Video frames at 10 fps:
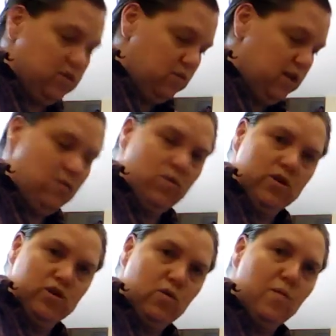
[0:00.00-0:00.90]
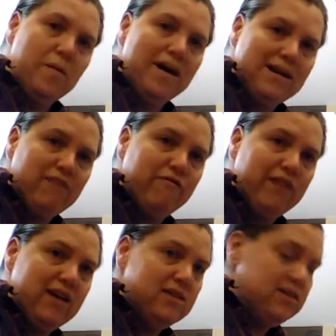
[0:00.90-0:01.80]
so he can wash his whole body,
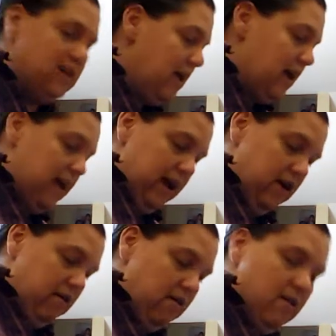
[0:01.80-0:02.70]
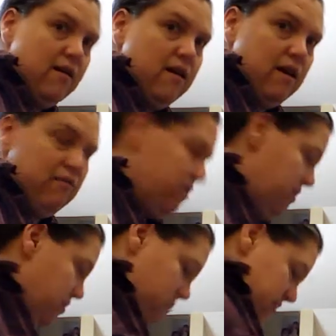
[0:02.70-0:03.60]
face, hair, everything